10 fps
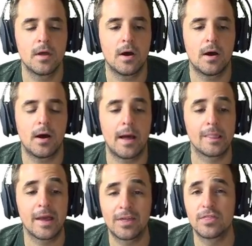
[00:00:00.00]
Uh, I
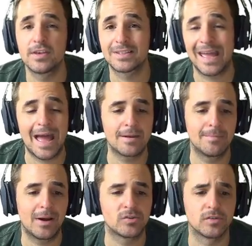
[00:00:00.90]
like this cat and
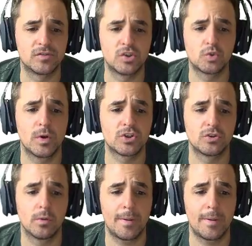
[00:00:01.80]
mouse of situational